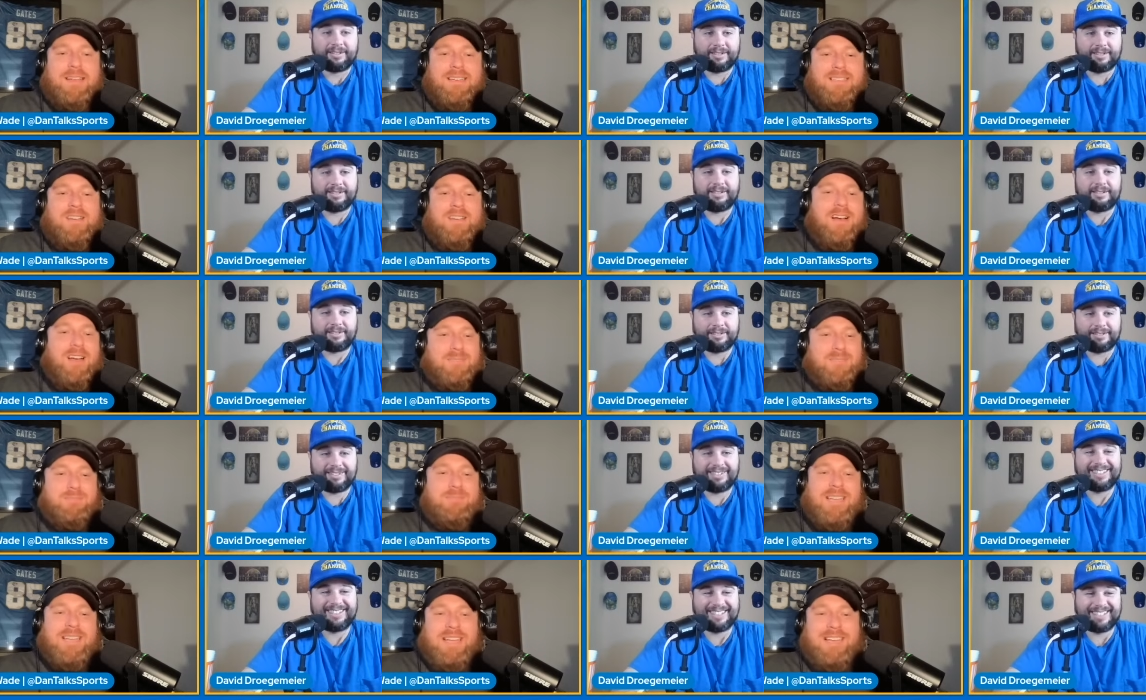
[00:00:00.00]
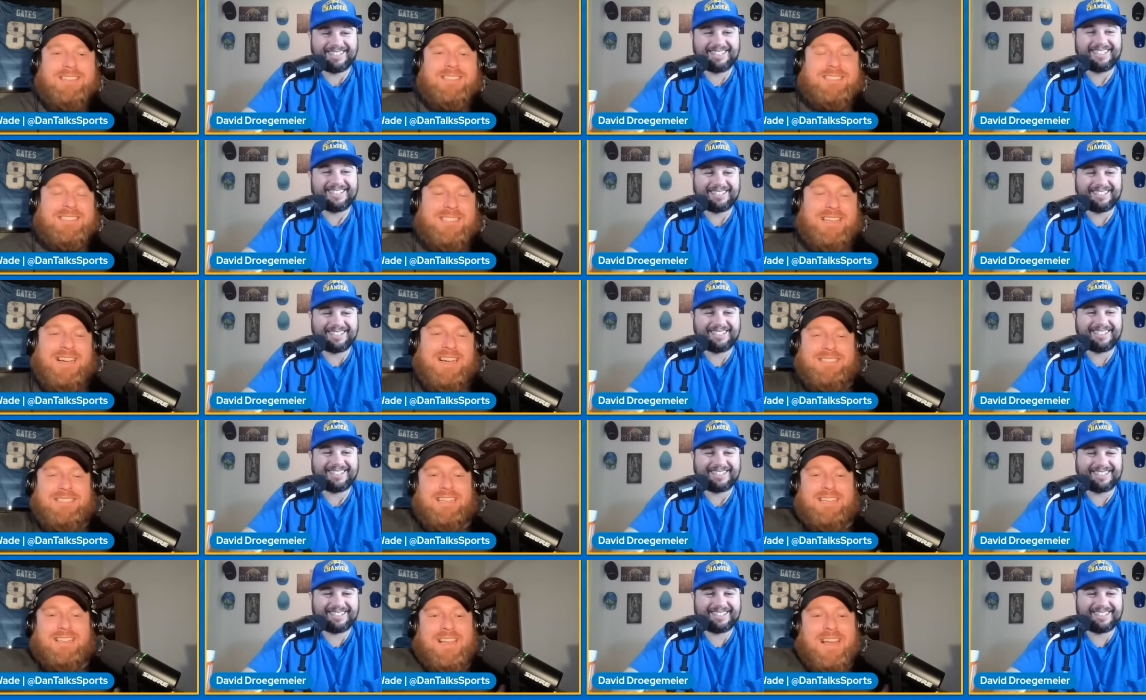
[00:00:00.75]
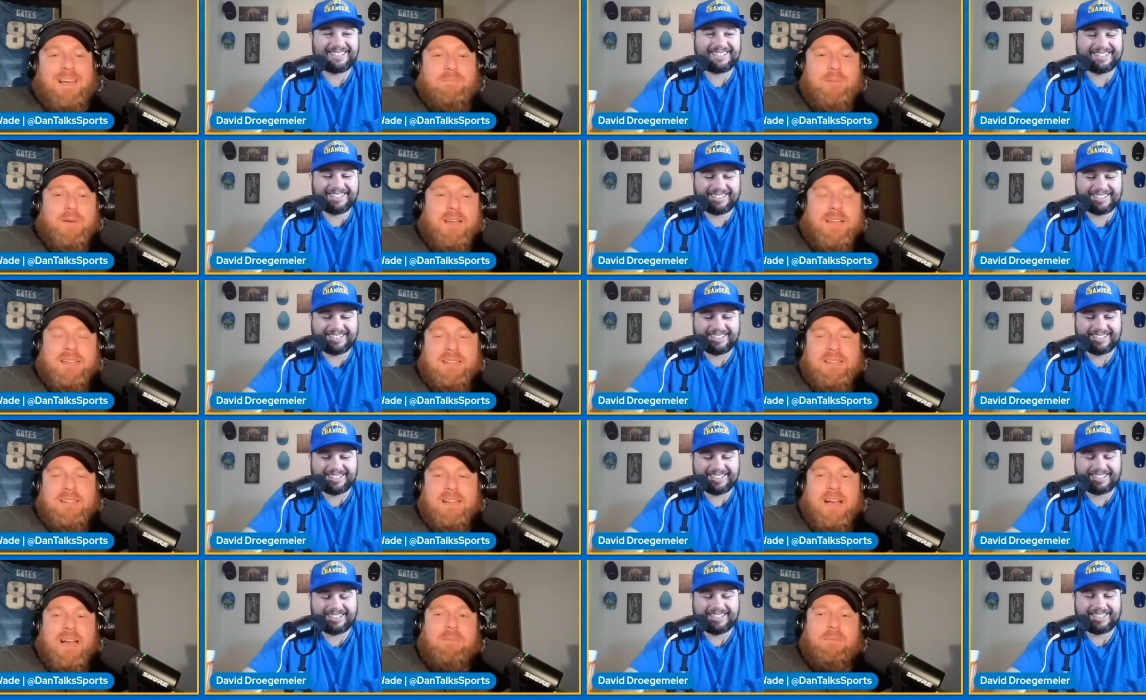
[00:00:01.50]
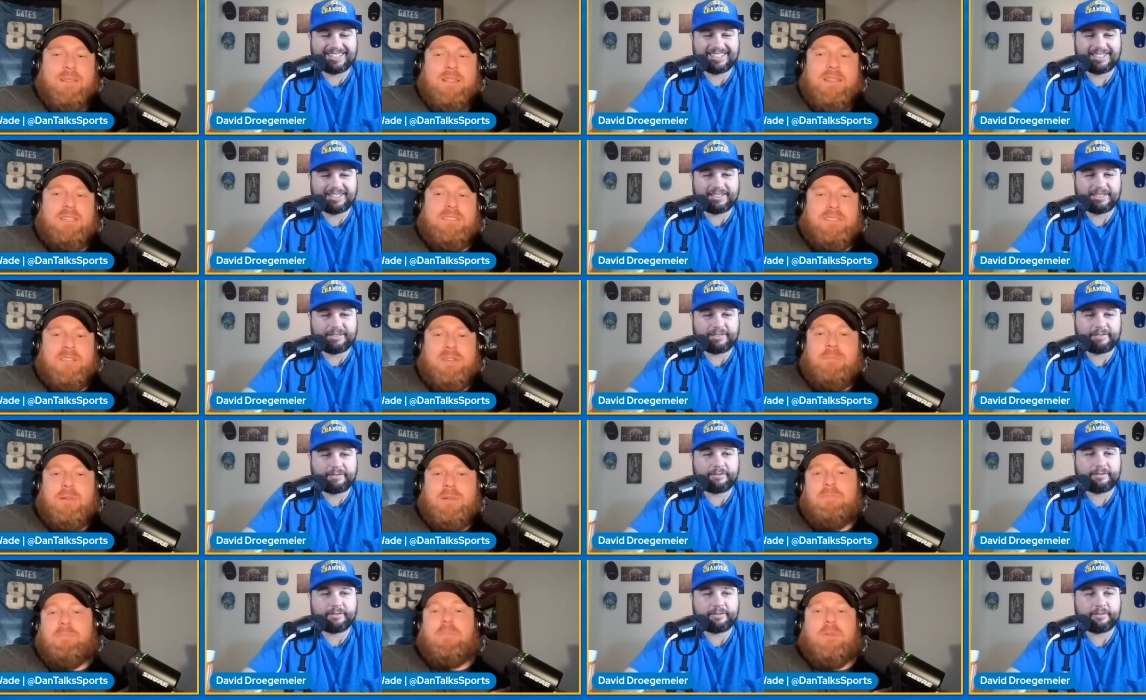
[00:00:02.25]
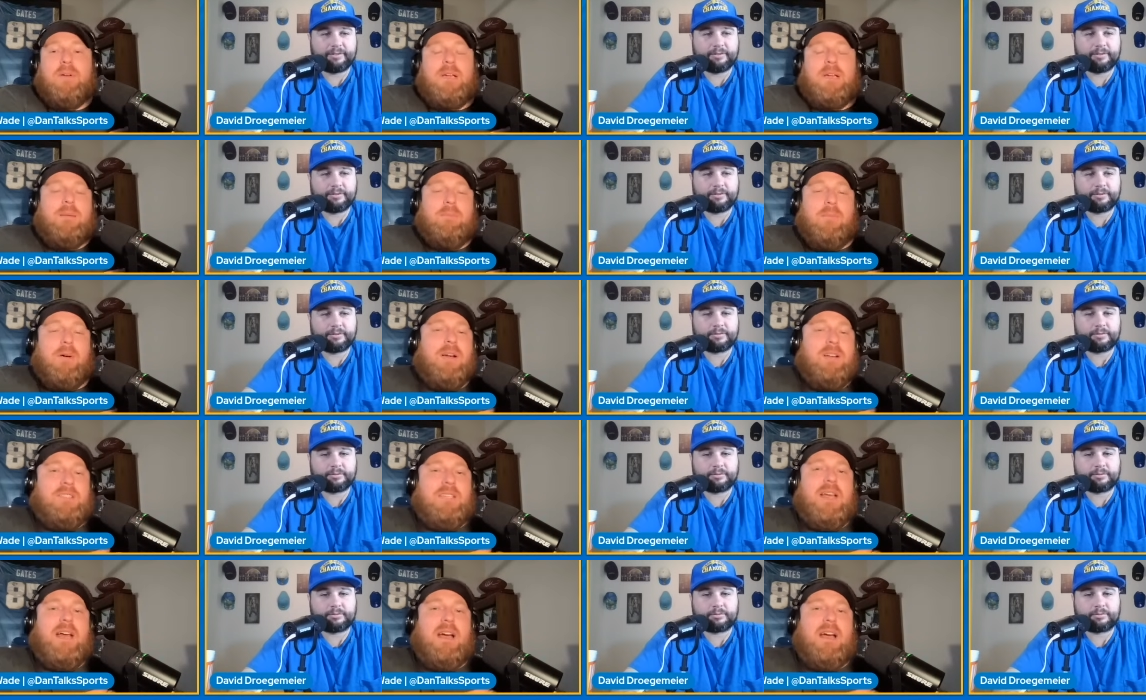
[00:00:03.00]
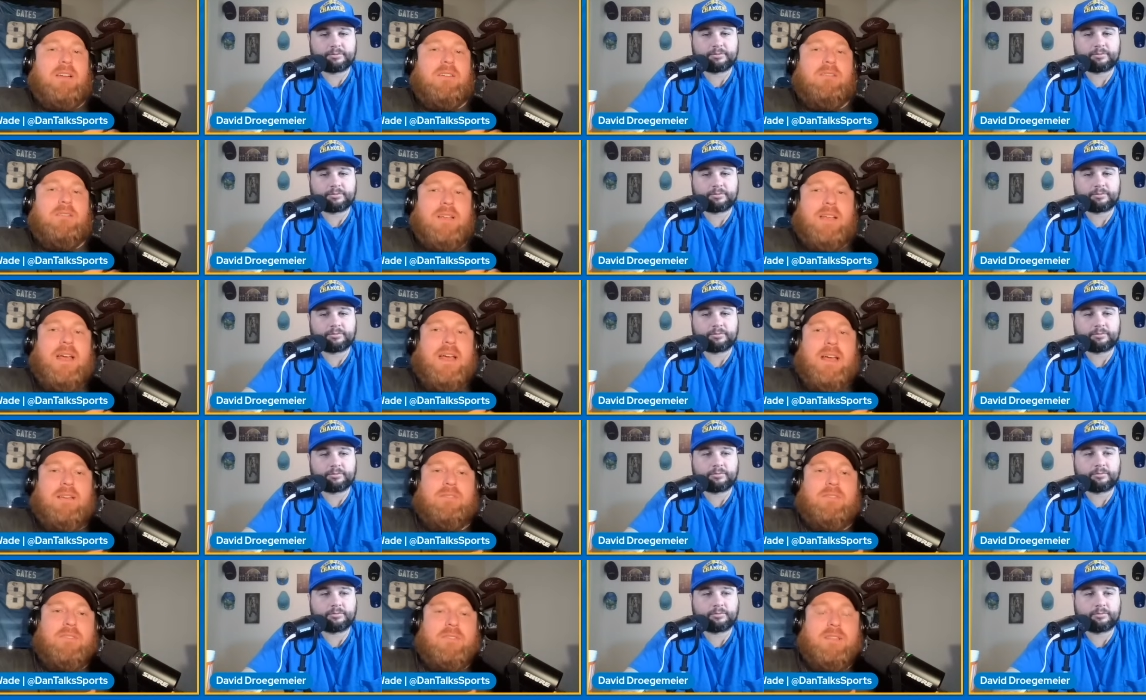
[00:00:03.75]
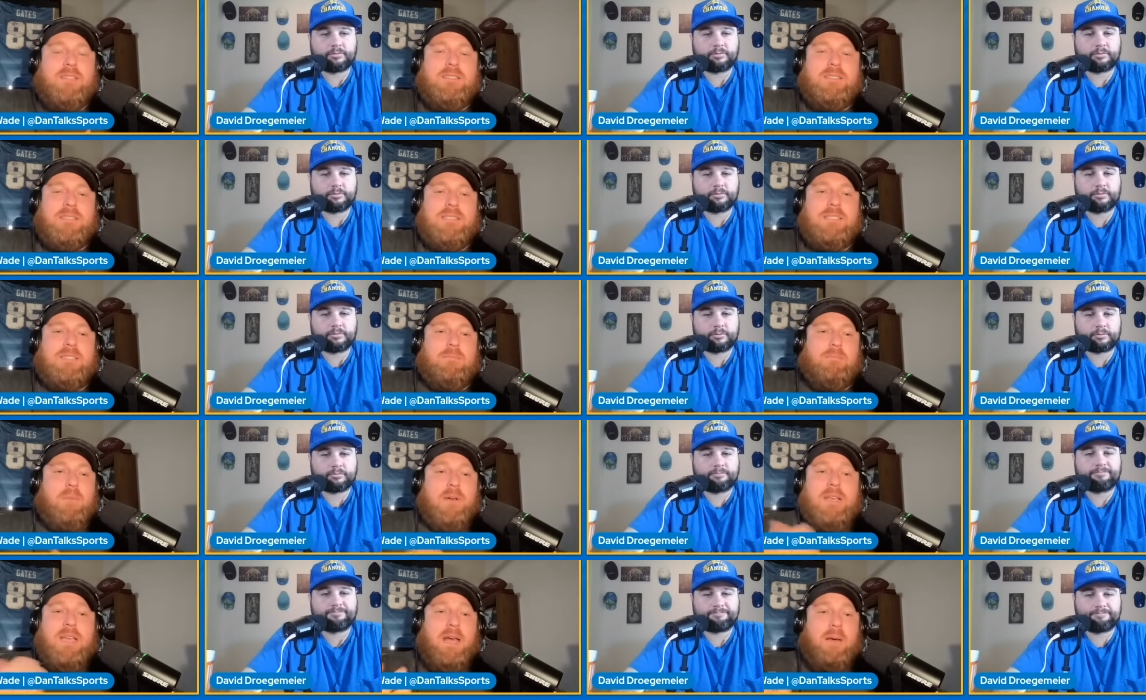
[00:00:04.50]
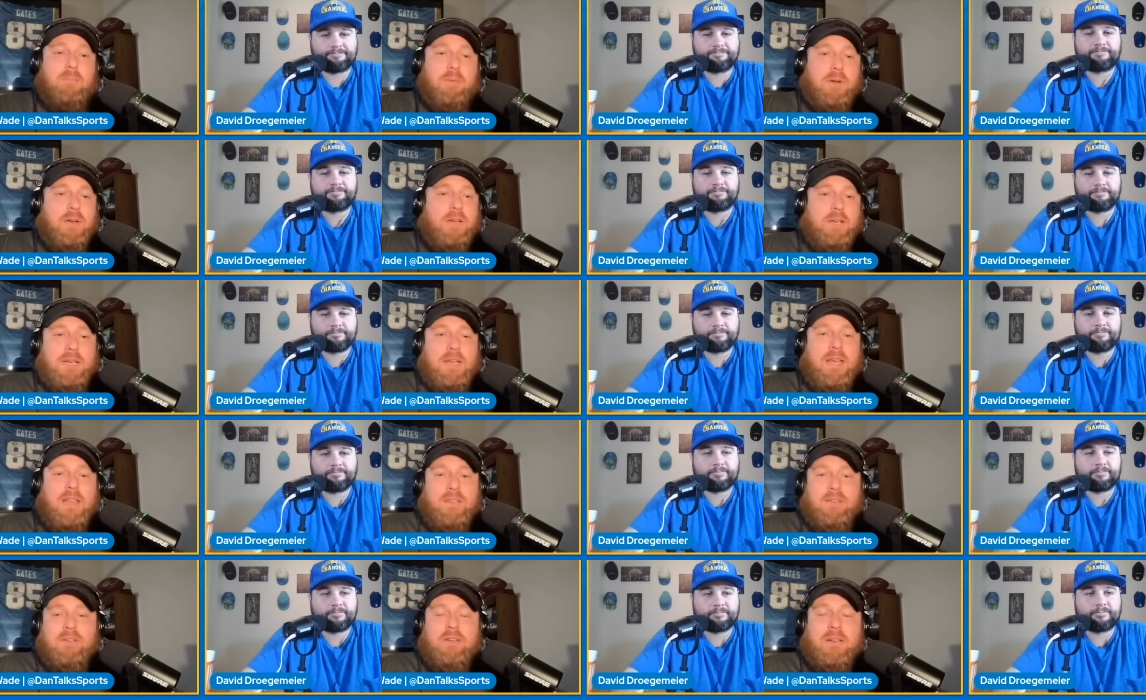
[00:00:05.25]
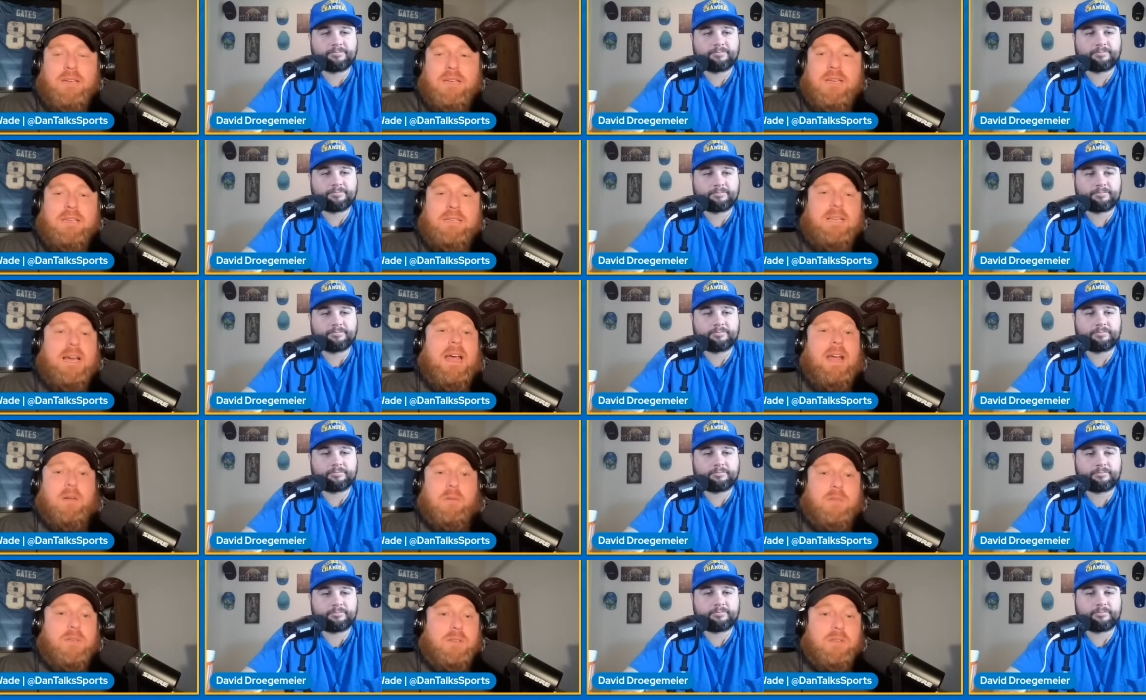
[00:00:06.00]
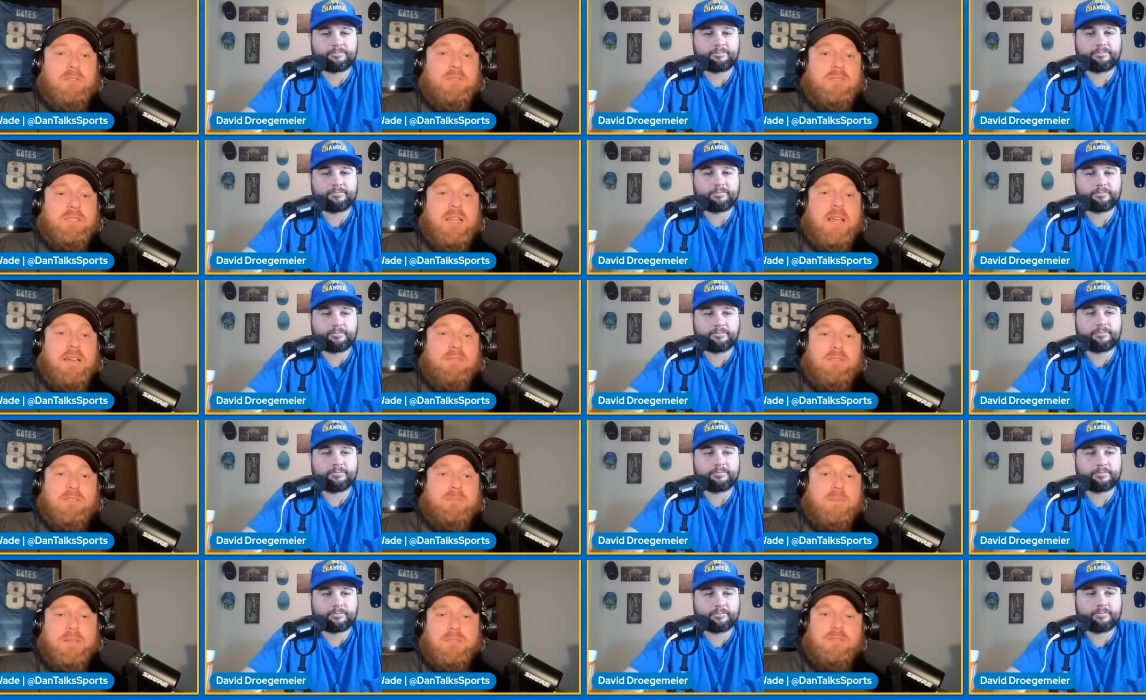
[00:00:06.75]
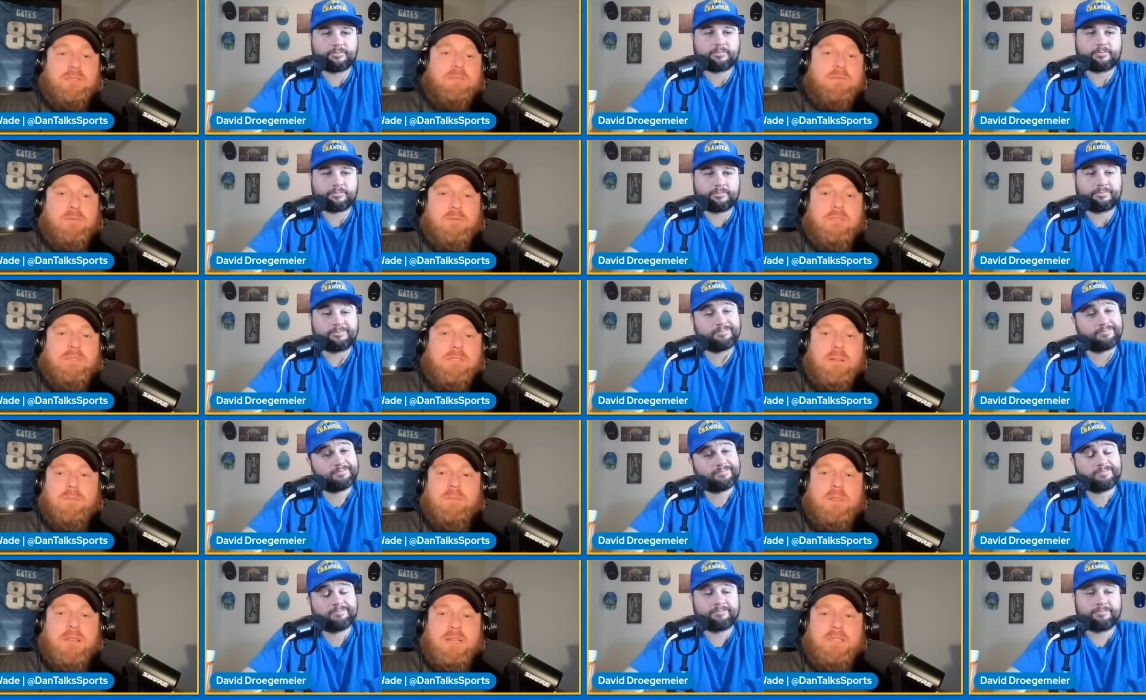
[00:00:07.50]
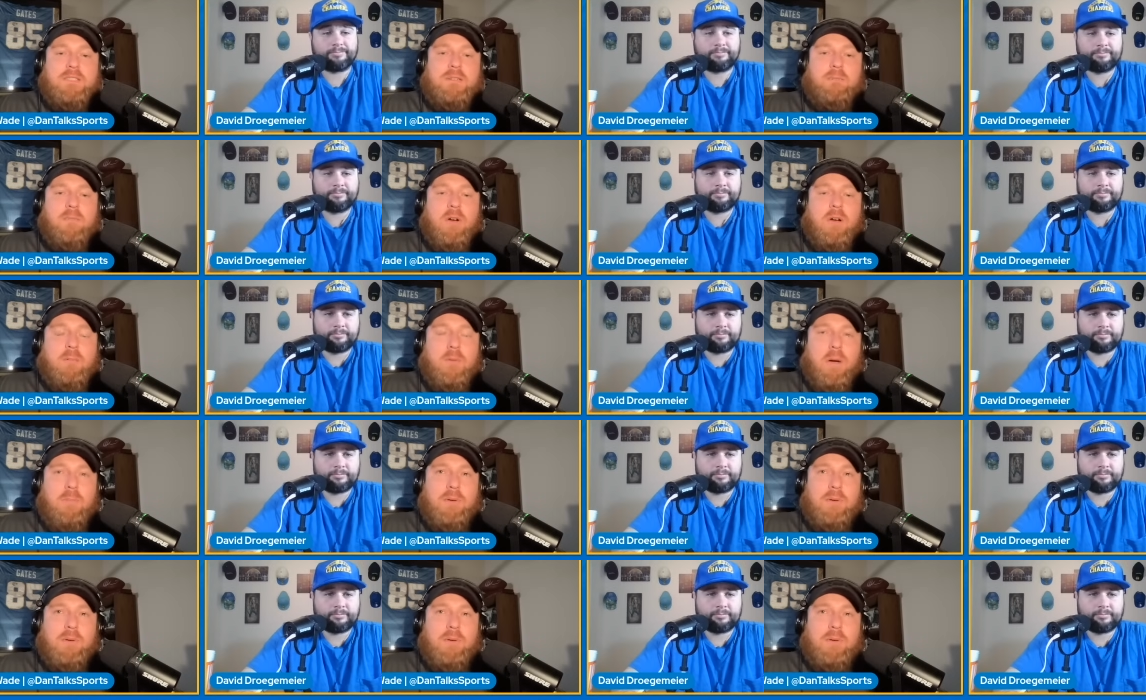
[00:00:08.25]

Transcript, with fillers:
Speaker 1: Josh McDaniels and guys like that. But I mean, they should be pretty much out of it after this season. But yeah, putting together an entirely new staff, especially for someone like Jim Harbaugh.